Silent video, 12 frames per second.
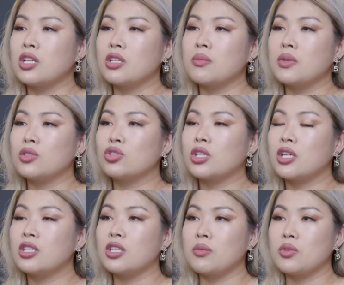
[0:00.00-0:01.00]
on the Beach.
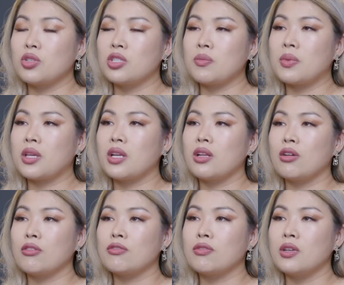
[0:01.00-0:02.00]
Shutters on the Beach is the beginning
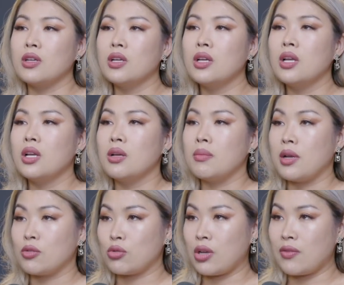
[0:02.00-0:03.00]
of my
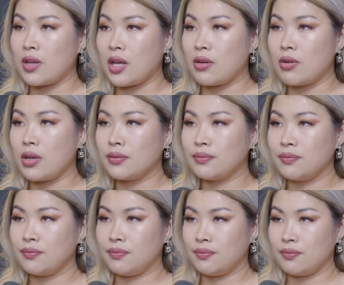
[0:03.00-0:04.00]
thriving era.
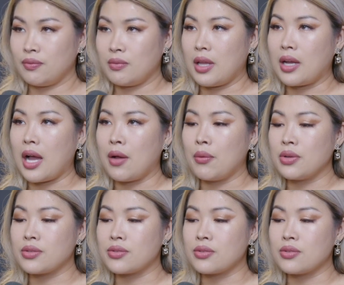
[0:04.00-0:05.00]
Like I
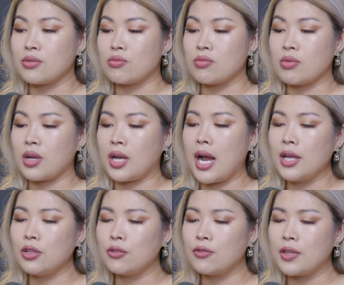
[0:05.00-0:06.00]
was
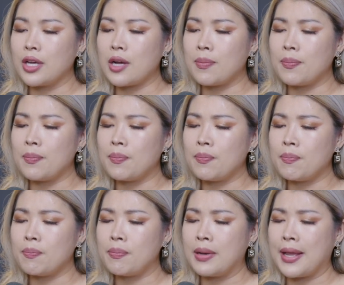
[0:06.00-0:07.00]
kind of in a
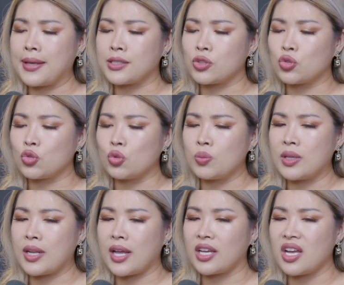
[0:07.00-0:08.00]
place to be
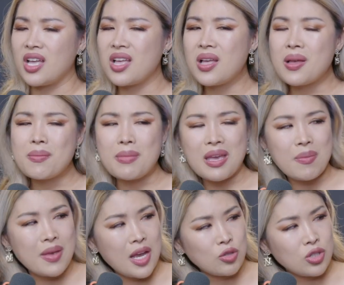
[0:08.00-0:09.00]
like,
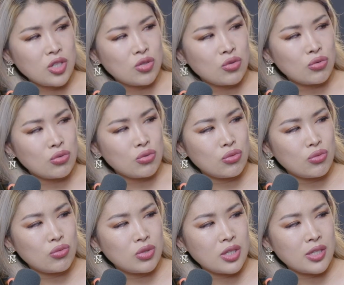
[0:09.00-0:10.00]
maybe I should just do
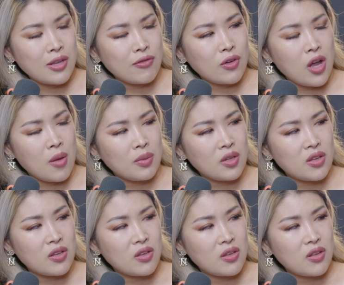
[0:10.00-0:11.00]
the safe comedy.
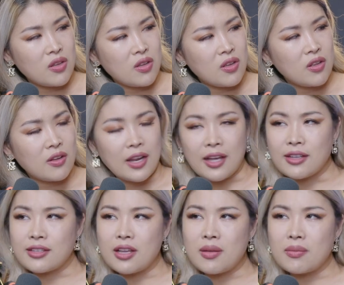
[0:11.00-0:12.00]
Like
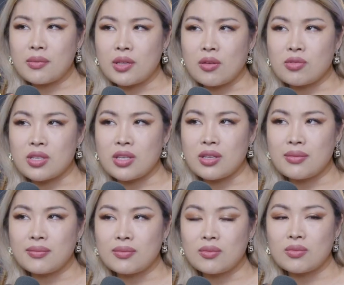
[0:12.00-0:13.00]
the cutesy,
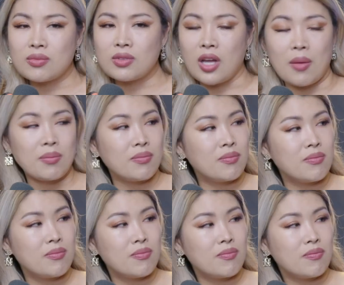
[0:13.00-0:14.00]
dumb,
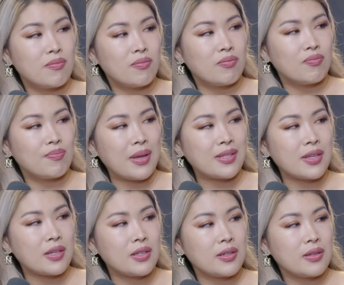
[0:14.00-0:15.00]

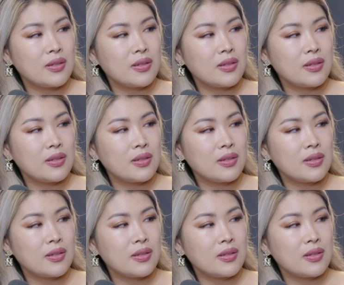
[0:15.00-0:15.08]
basic.